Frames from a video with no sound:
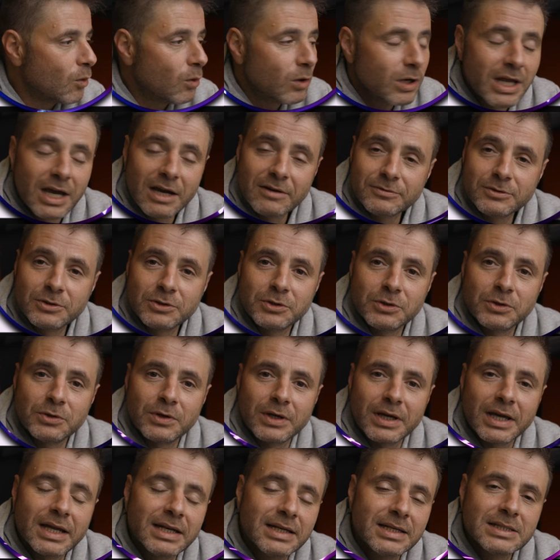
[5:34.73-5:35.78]
And all you have to
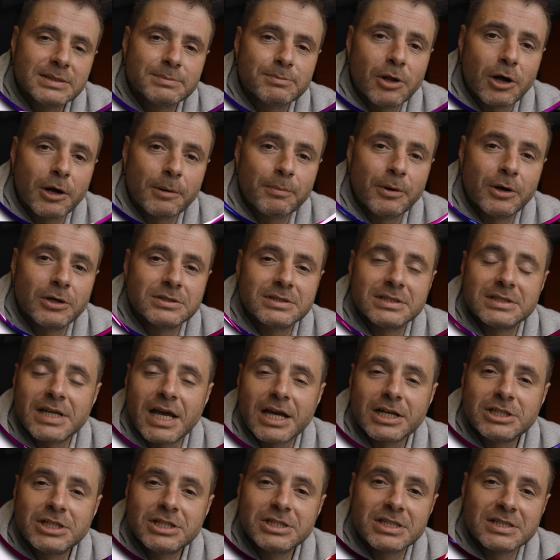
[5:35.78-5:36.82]
do in these blog posts is
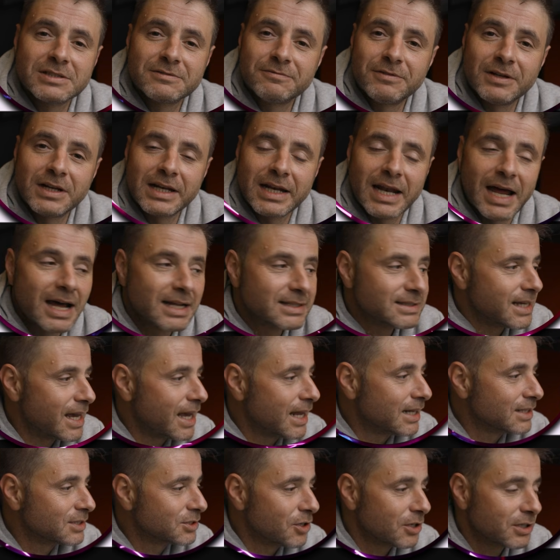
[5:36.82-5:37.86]
actually just fill it out,
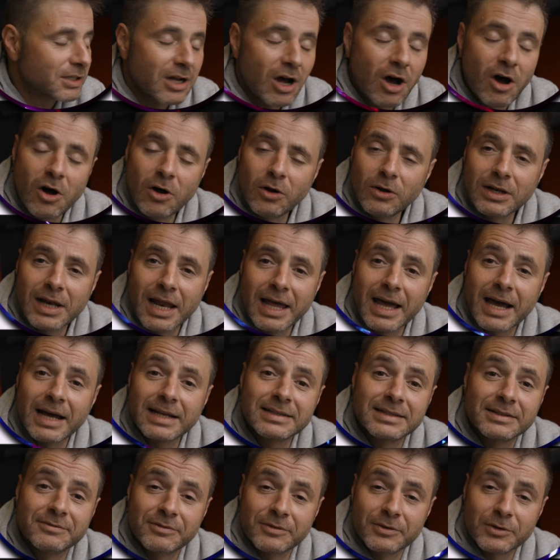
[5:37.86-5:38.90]
and it's got the whole
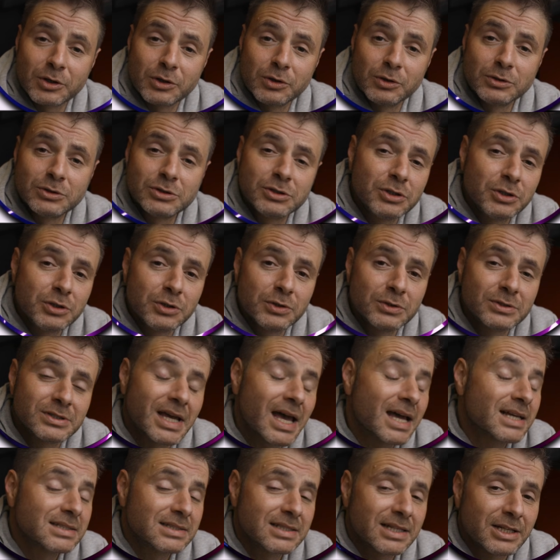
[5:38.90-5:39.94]
layout for you to use
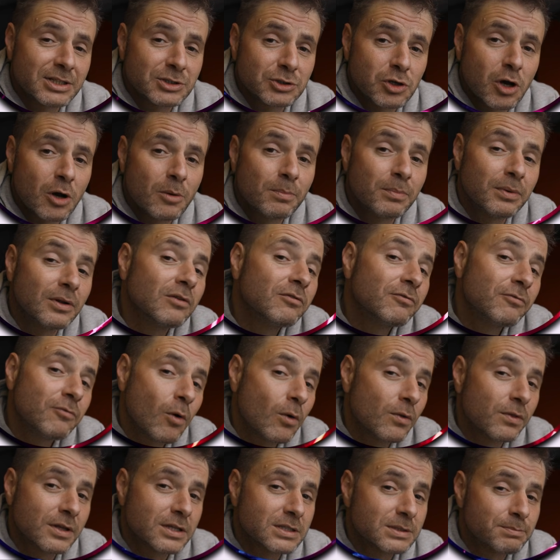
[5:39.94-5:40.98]
as an example
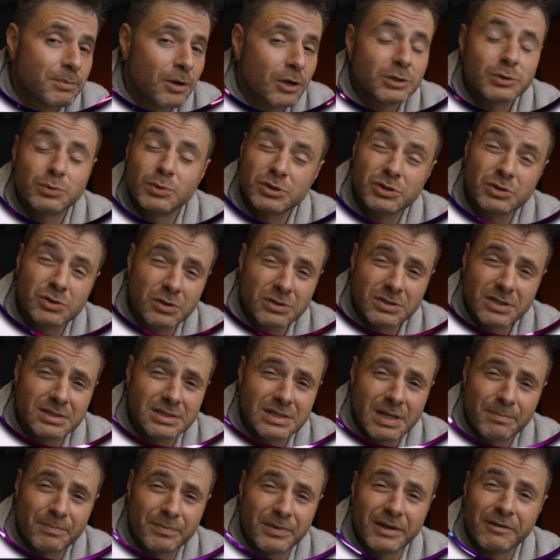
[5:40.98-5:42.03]
for this post, which is also
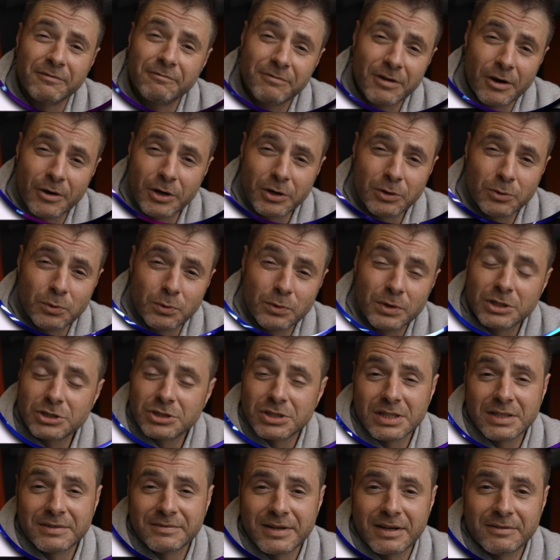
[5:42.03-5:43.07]
something very cool that
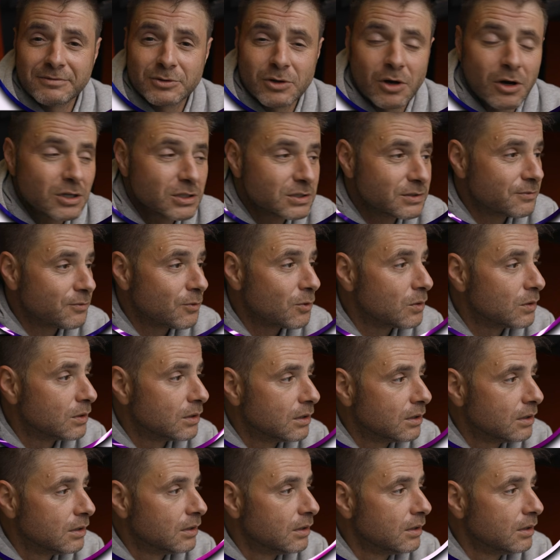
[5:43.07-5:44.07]
you don't even have to ask for.